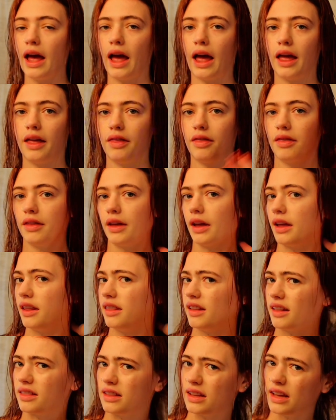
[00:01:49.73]
and then
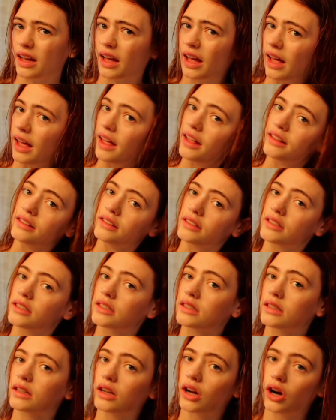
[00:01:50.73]
that the
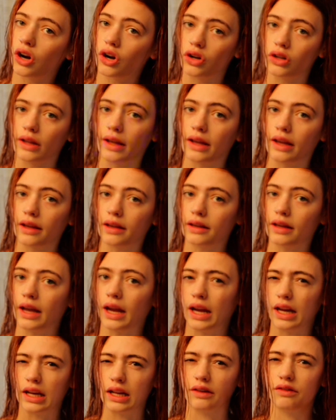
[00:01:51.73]
ends are like
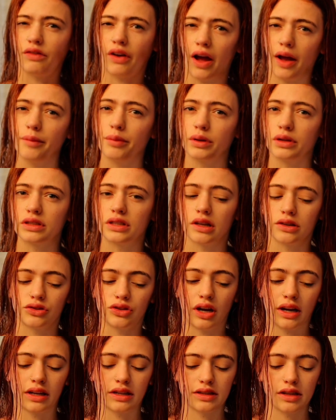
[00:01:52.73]
85%
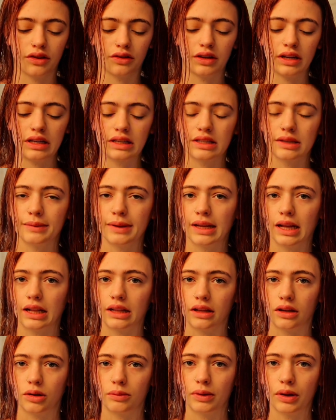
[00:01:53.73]
dry because they'll need to be a
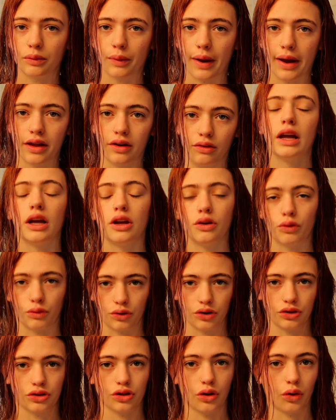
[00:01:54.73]
little bit wet in
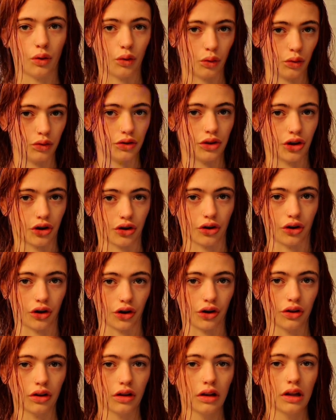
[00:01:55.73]
order to hold the
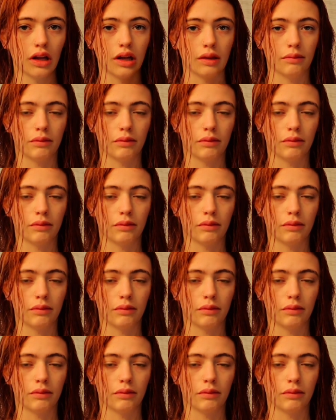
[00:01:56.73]
curl,